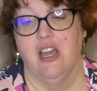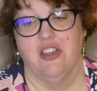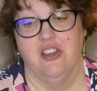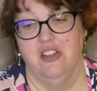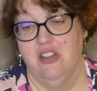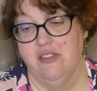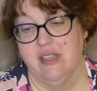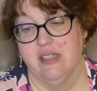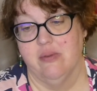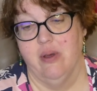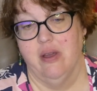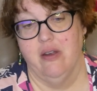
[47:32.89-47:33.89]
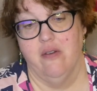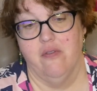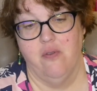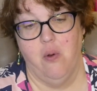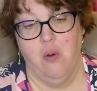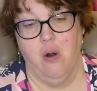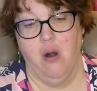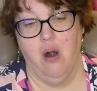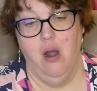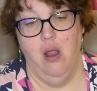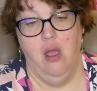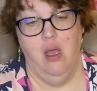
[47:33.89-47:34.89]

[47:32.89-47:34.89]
I could use this one for